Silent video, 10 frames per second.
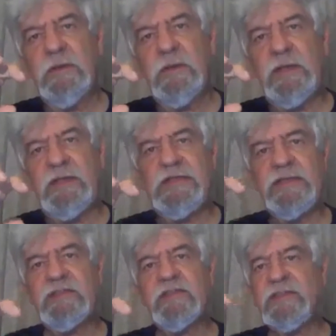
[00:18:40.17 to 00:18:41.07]
And he
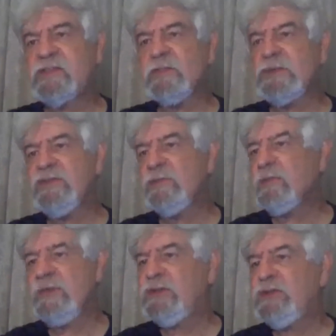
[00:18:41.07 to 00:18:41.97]
says, This is what you were
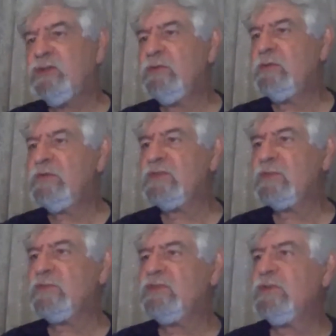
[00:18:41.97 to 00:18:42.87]
going to do. This is
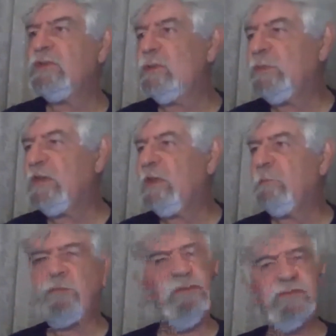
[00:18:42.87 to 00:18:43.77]
what you're going to
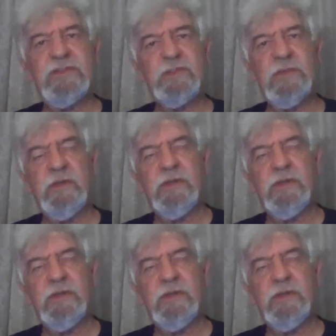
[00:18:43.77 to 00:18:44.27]
become. This is what.